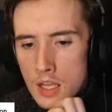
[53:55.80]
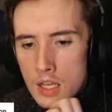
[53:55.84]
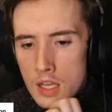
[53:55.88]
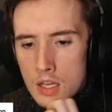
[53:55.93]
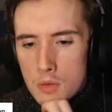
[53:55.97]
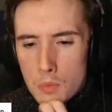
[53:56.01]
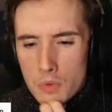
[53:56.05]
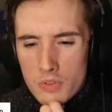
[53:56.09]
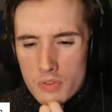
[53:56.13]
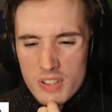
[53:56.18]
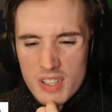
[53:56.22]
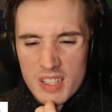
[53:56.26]

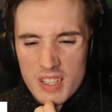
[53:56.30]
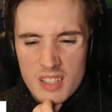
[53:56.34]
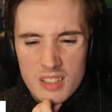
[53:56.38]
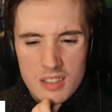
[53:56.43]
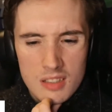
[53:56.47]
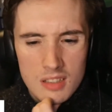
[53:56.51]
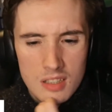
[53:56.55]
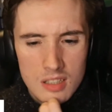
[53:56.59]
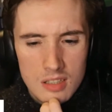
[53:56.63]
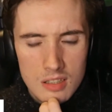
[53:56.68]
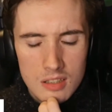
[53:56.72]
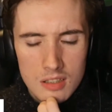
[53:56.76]
Was he?
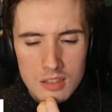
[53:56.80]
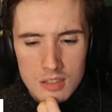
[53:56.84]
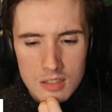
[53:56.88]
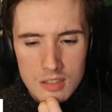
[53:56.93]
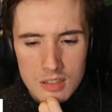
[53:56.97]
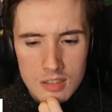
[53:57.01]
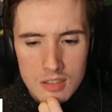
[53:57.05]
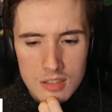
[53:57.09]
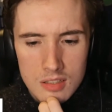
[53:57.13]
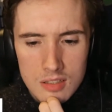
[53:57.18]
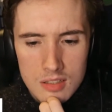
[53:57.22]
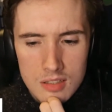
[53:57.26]

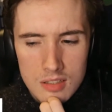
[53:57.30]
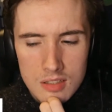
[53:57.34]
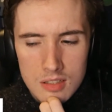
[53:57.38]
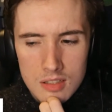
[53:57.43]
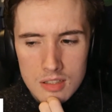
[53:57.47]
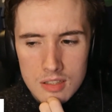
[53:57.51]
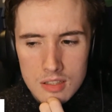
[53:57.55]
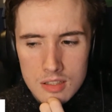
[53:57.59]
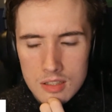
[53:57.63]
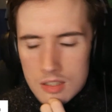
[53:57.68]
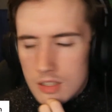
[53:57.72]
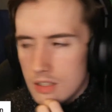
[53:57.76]

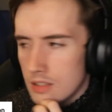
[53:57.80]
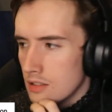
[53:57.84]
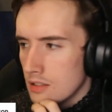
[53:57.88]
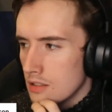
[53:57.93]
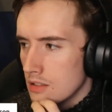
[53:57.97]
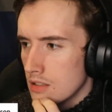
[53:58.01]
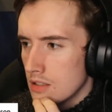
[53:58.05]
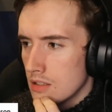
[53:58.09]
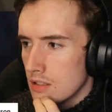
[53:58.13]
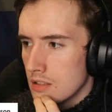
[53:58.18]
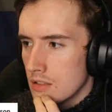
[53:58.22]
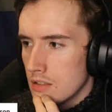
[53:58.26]

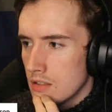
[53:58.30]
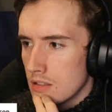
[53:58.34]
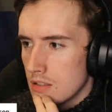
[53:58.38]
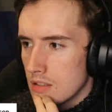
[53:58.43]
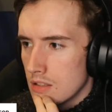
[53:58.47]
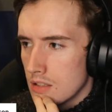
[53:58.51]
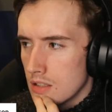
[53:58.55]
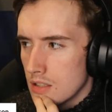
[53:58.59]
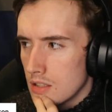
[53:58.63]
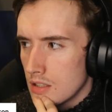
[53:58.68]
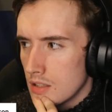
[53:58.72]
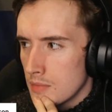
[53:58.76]

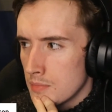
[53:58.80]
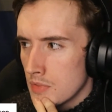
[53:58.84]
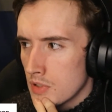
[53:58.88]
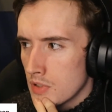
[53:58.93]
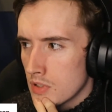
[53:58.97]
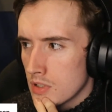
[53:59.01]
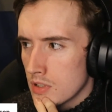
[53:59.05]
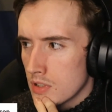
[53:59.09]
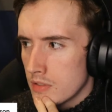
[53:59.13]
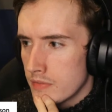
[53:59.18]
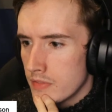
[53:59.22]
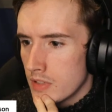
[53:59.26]
I'm not
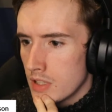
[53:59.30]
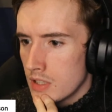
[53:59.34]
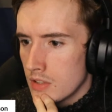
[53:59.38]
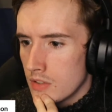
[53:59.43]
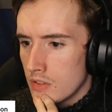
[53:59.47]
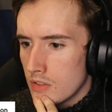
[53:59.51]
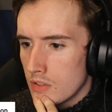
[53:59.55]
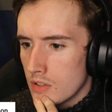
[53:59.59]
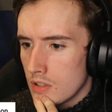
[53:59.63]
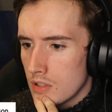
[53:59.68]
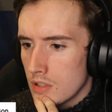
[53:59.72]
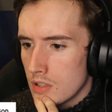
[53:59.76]

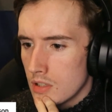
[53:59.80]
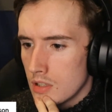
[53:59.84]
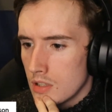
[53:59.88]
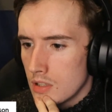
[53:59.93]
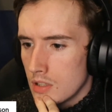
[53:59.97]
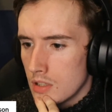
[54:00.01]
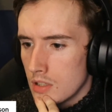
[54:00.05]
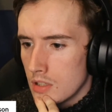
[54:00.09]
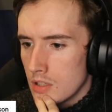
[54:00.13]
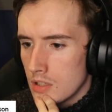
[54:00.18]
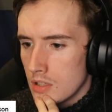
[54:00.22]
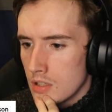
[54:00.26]
convinced.
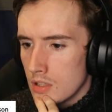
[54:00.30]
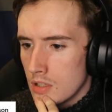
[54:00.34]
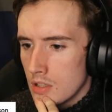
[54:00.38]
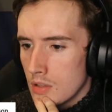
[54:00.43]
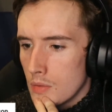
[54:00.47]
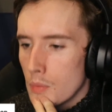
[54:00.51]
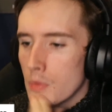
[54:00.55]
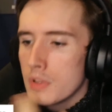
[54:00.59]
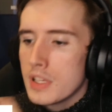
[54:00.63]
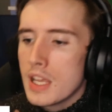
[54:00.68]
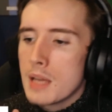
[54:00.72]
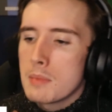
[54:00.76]

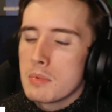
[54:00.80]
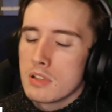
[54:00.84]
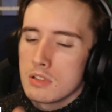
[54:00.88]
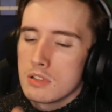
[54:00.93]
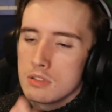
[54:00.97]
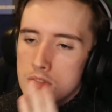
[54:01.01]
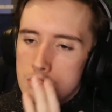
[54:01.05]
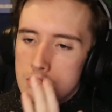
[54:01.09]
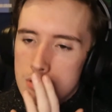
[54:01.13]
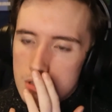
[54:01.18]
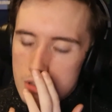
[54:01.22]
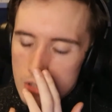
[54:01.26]
Well, yeah, but
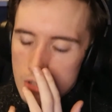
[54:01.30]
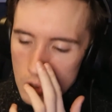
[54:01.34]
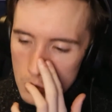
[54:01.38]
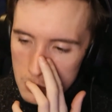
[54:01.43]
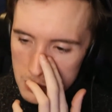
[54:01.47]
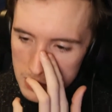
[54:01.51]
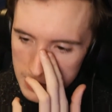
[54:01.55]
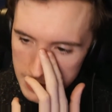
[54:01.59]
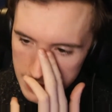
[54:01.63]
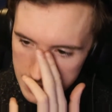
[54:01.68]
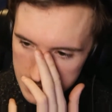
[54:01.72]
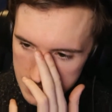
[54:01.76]

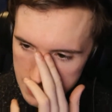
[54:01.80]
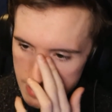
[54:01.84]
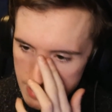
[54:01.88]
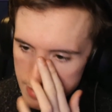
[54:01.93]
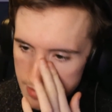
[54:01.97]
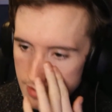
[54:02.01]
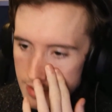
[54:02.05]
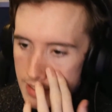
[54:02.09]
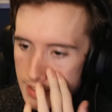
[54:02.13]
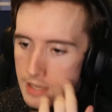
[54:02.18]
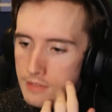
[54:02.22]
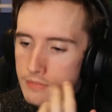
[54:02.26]
normally it's like
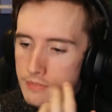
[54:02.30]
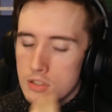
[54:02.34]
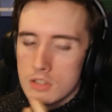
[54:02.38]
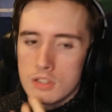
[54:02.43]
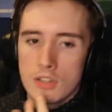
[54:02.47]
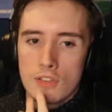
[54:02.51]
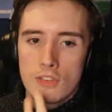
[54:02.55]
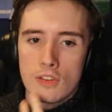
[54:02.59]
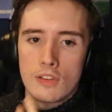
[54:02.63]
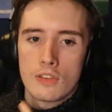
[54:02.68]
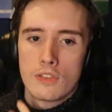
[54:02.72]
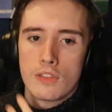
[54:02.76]
the EFL
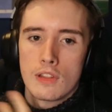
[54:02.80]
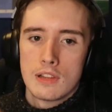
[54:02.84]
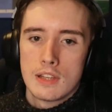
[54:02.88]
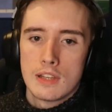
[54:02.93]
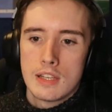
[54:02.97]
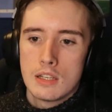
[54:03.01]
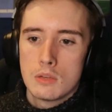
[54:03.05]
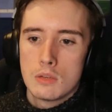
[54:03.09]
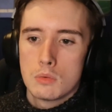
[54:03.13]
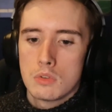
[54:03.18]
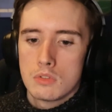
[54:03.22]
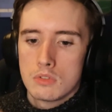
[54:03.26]
does it as the
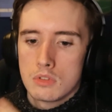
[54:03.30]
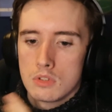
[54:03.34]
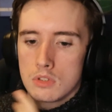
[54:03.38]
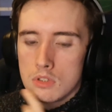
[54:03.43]
league one.